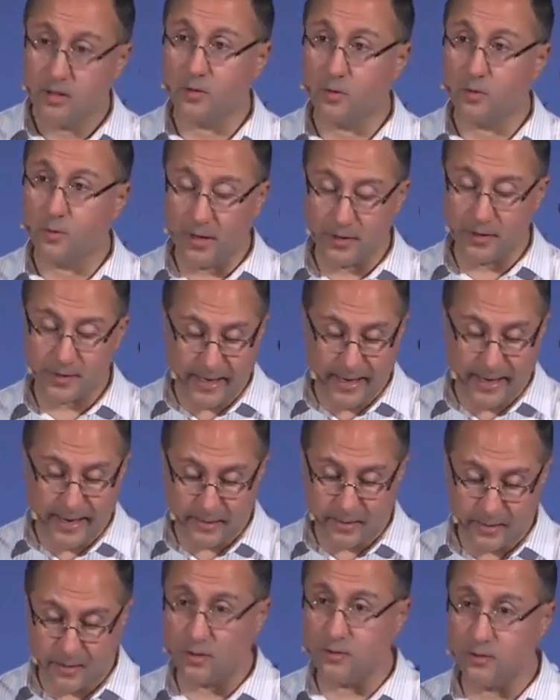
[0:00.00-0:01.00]
So we are
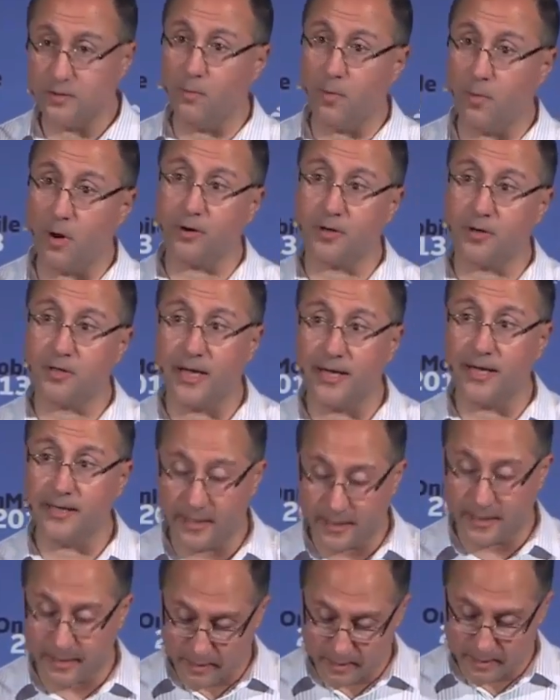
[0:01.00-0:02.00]
set on
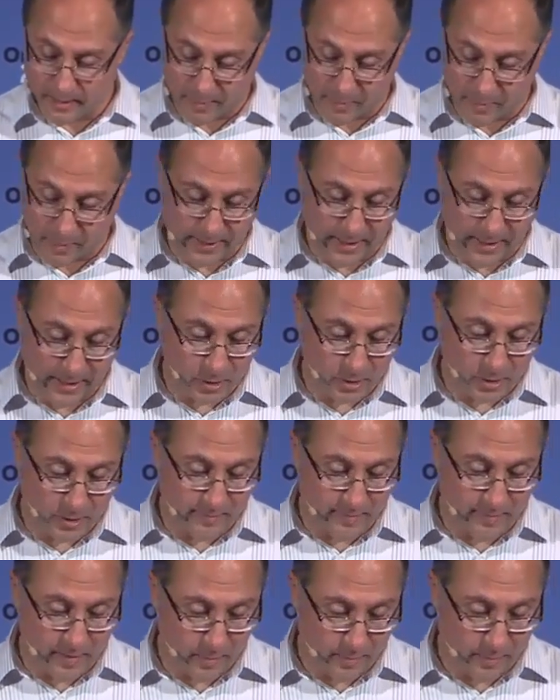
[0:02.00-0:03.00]
democratizing application
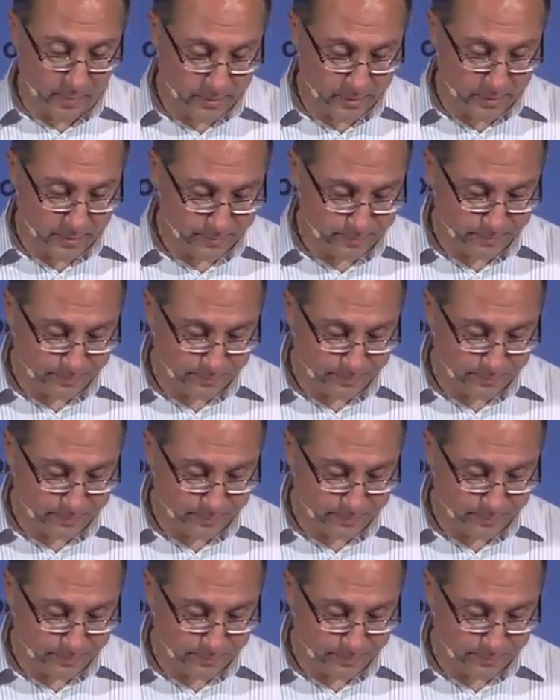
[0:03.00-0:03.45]
development.